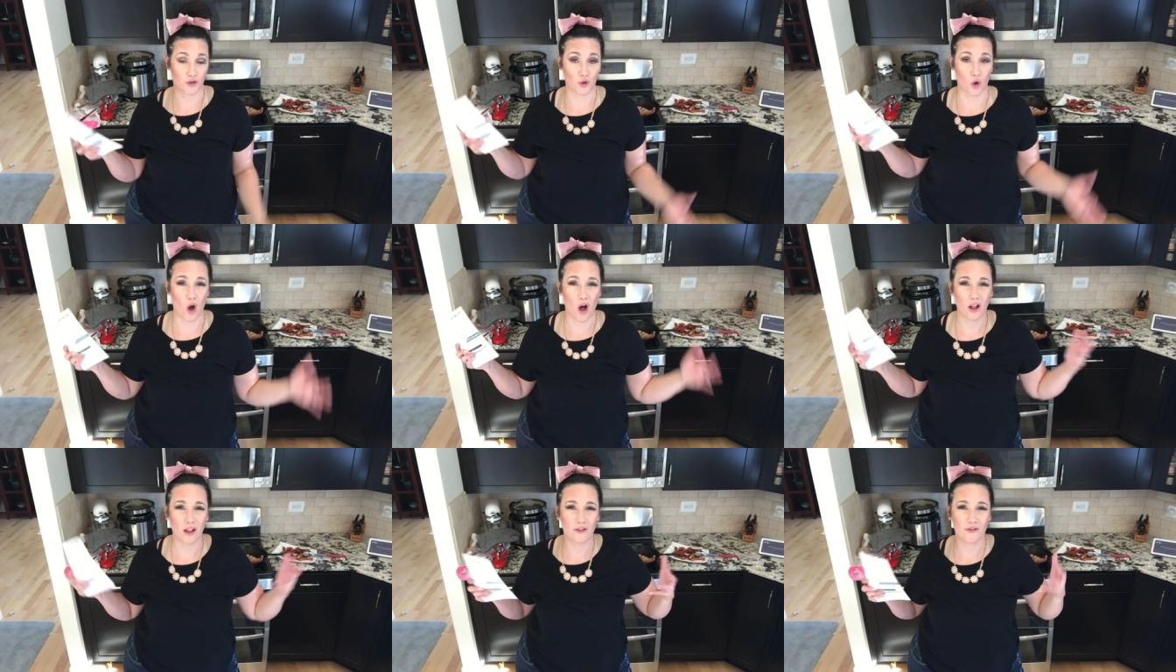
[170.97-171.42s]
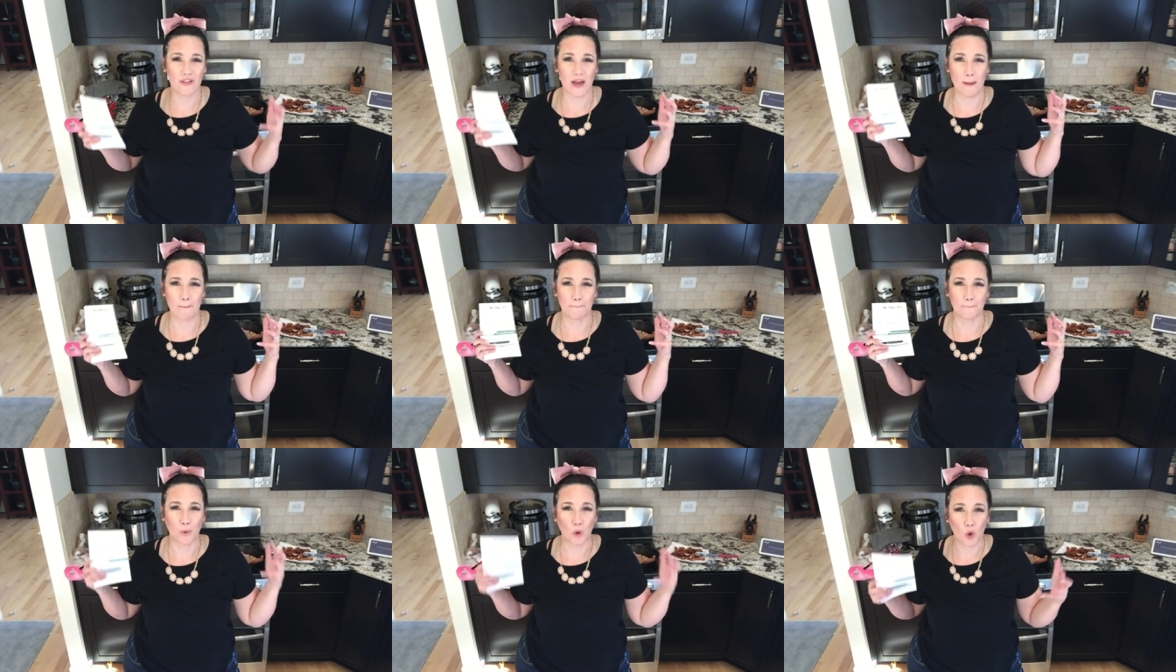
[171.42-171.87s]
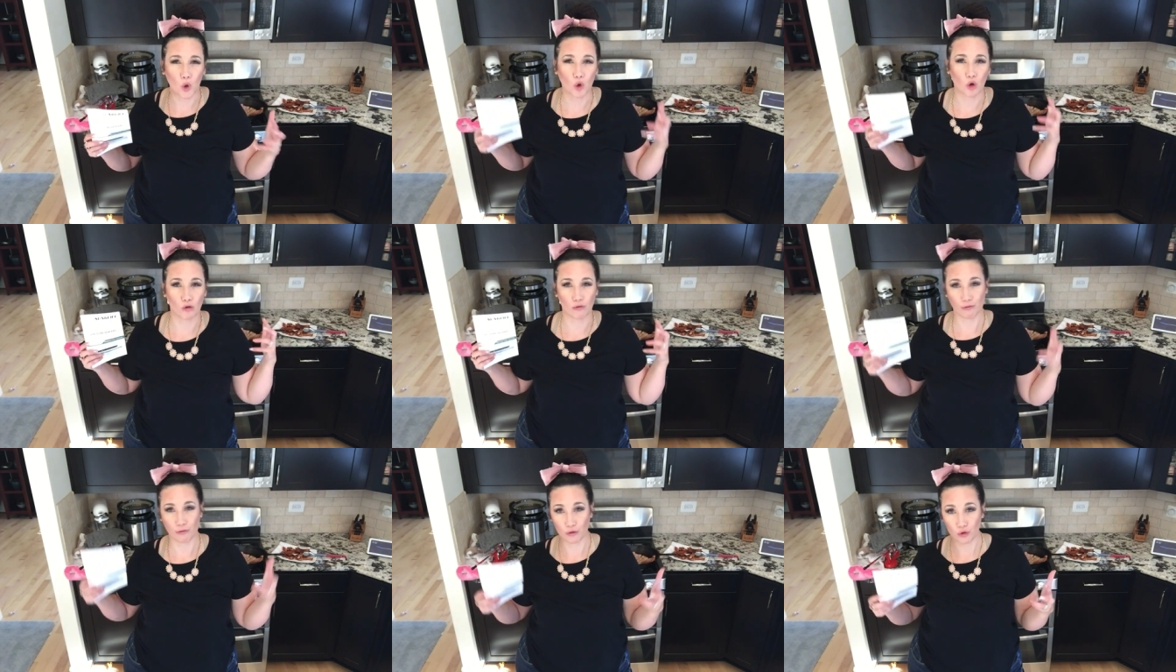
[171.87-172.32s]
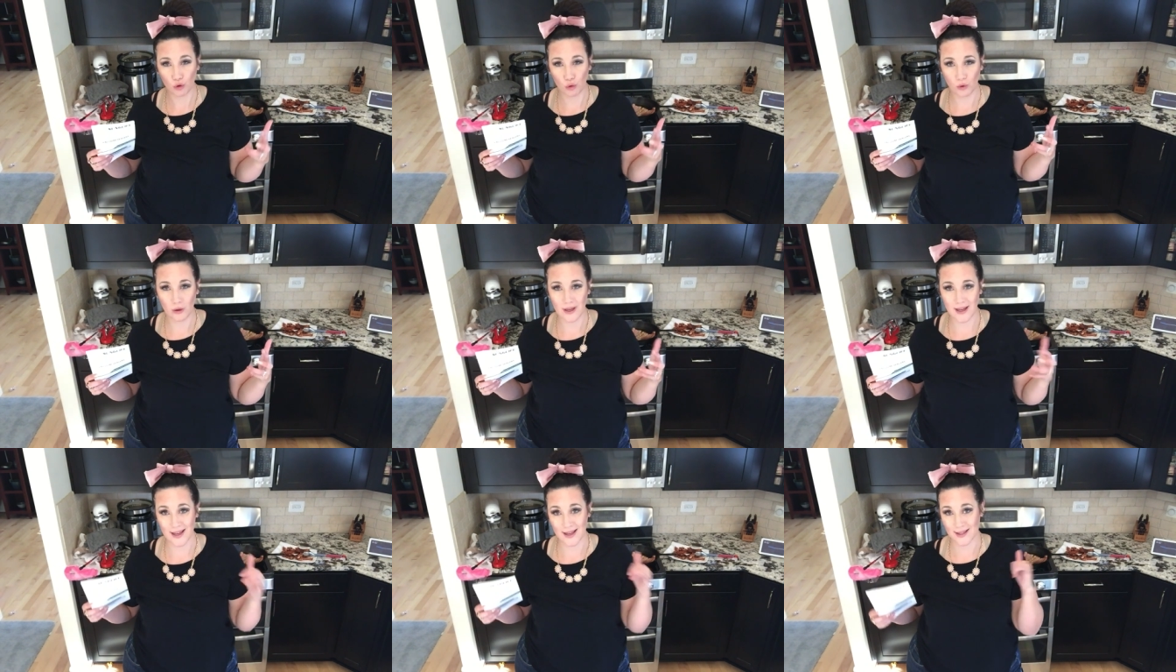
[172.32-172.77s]
So all of that bulk
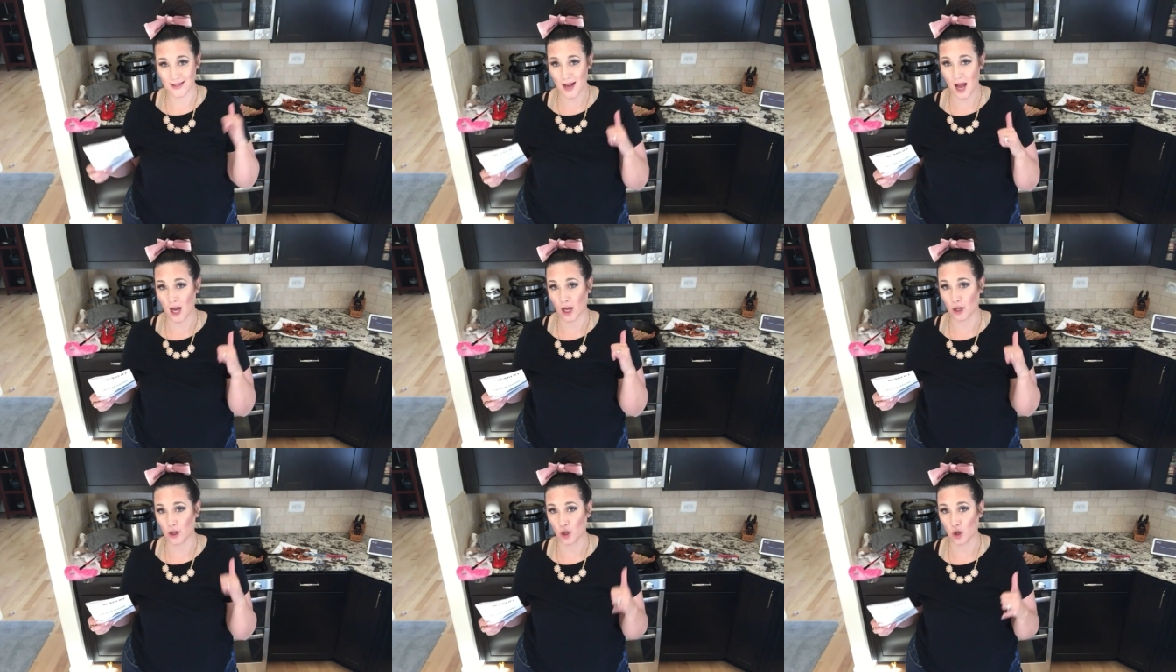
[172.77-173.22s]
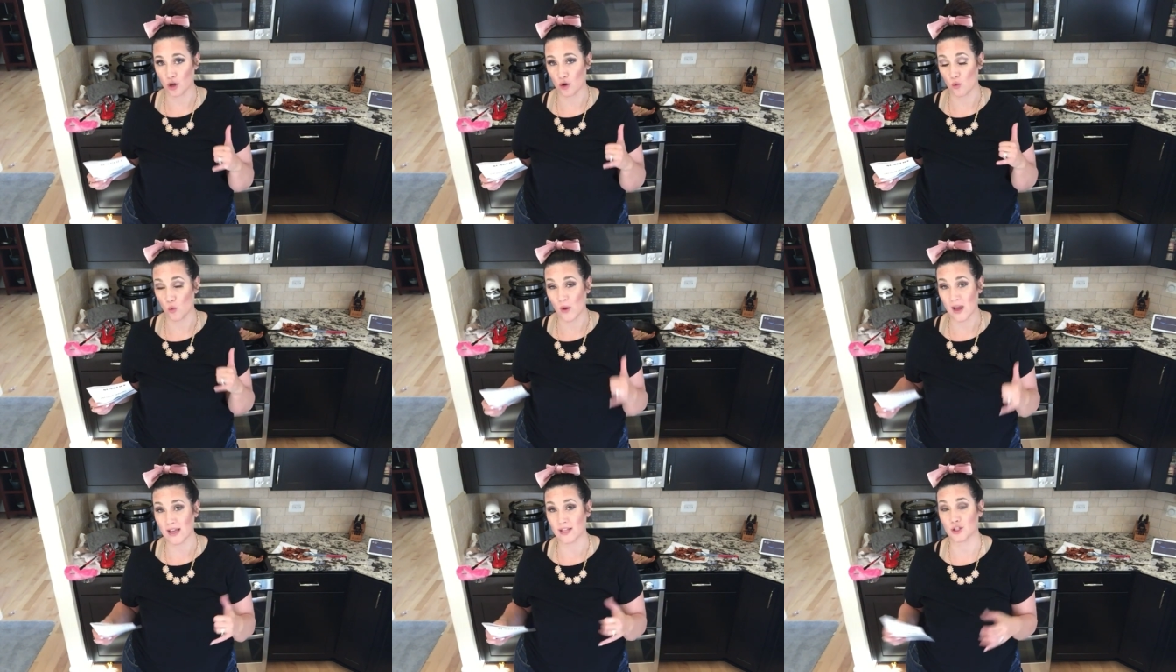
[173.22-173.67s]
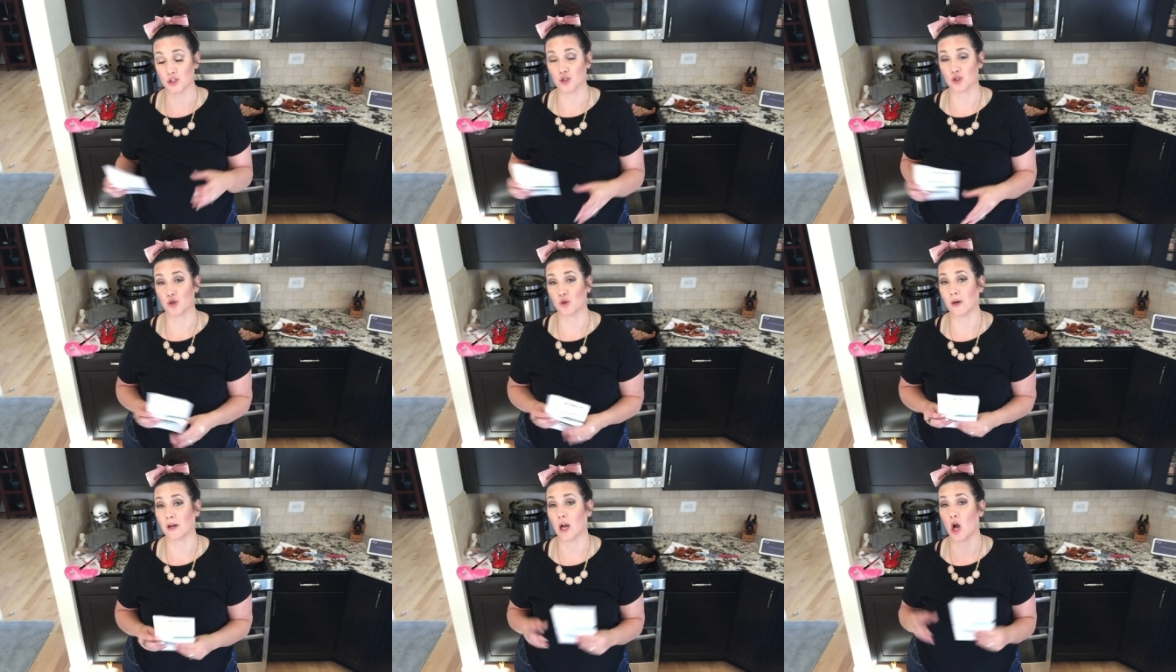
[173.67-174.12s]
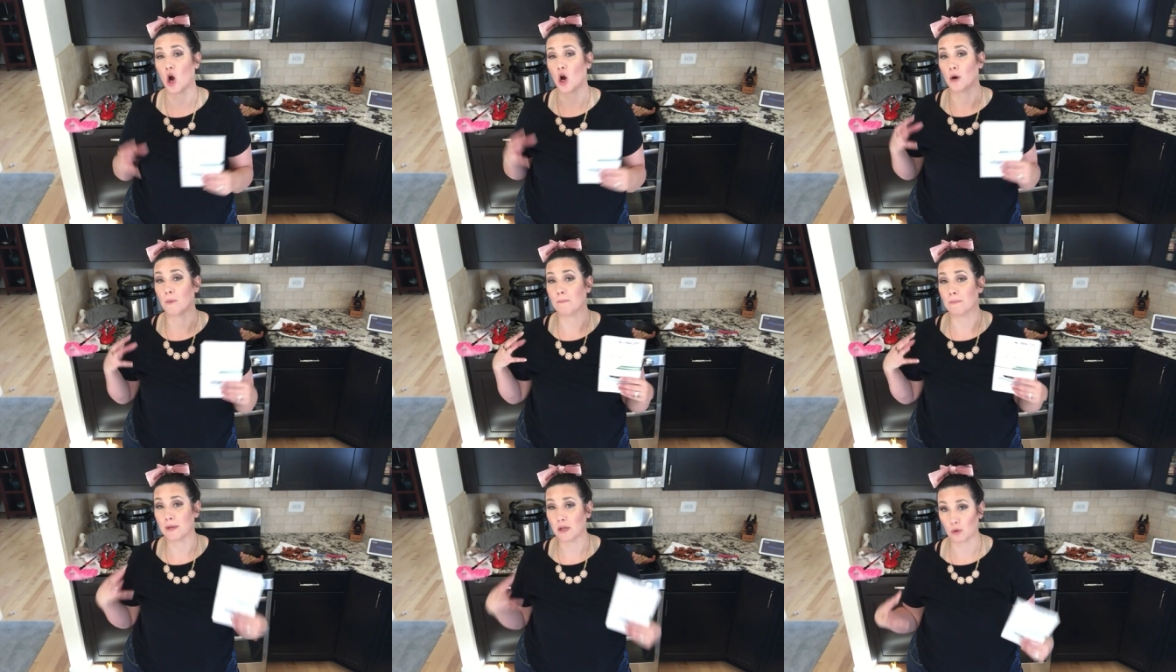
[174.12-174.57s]
food is not gonna go to waste during
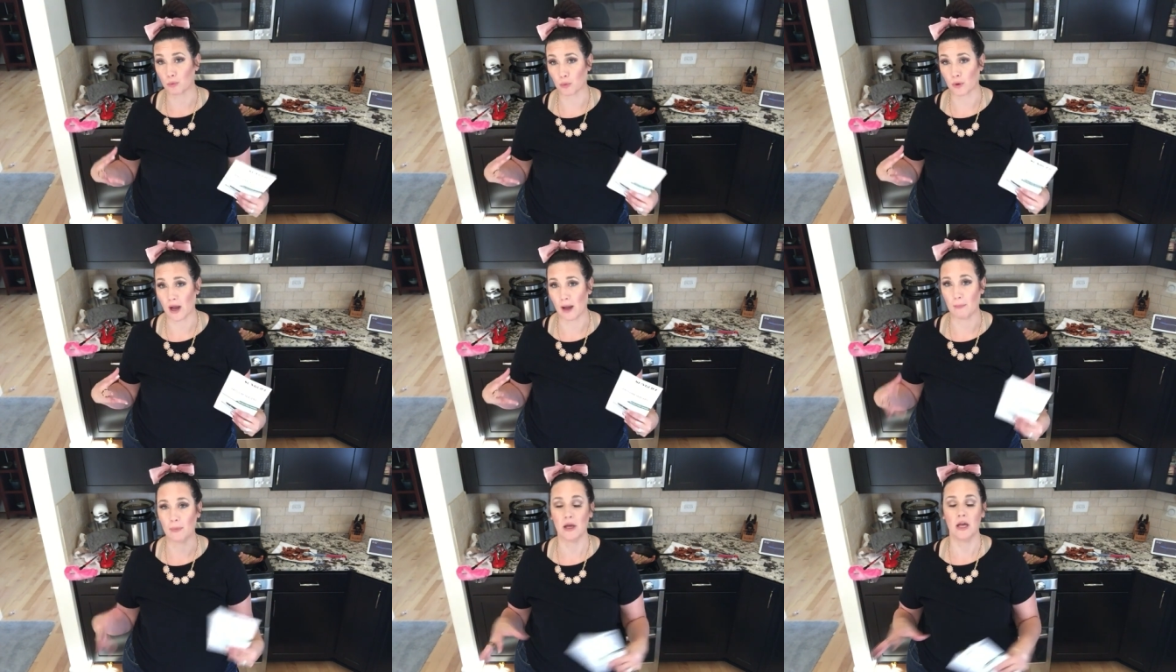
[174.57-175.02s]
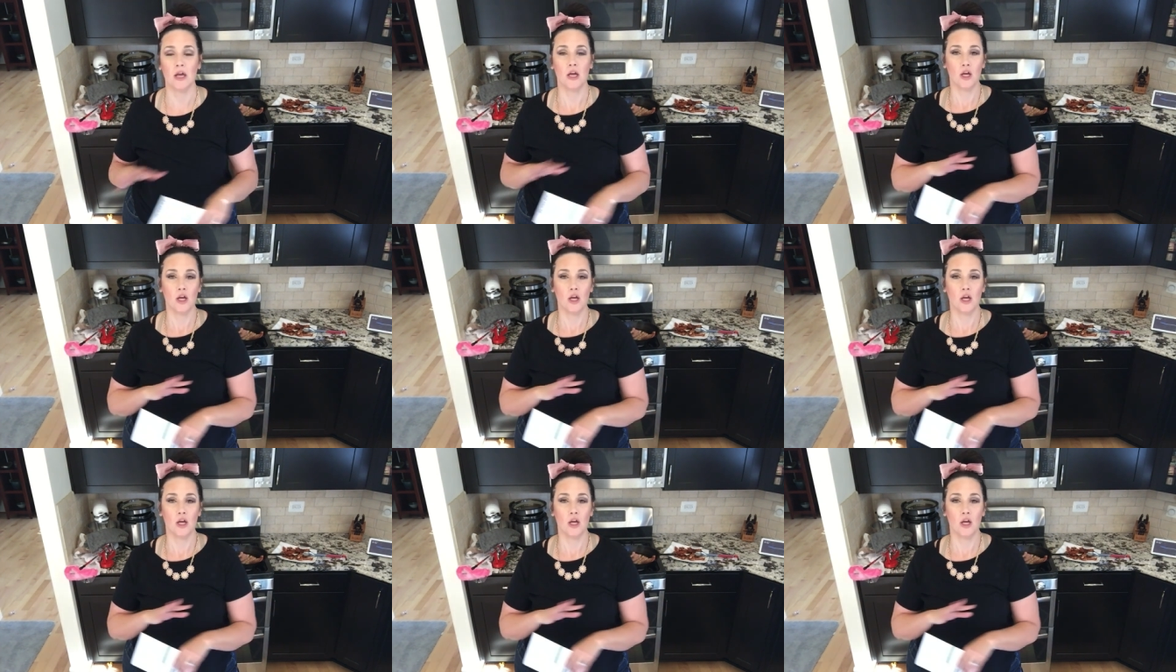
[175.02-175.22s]
our meal prep.